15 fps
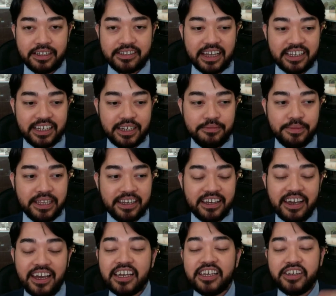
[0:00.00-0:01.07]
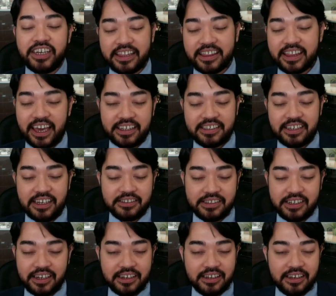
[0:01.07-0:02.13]
not going to be like you get the NTA
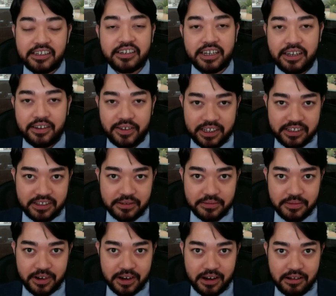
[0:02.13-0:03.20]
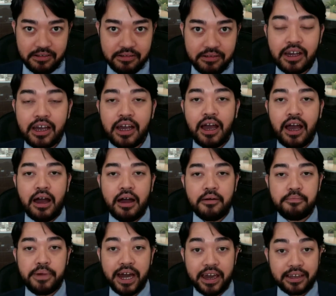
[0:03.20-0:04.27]
today and your hearing is tomorrow.
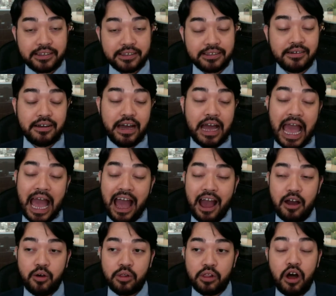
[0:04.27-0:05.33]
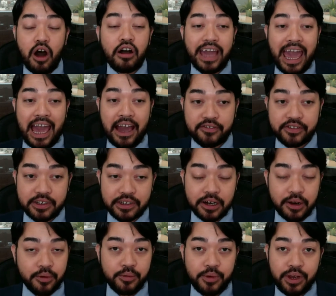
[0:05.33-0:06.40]
But how long
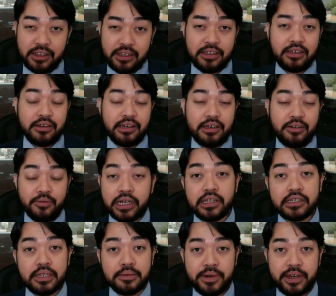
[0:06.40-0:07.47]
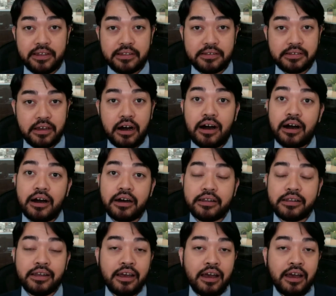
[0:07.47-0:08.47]
after really, really depends on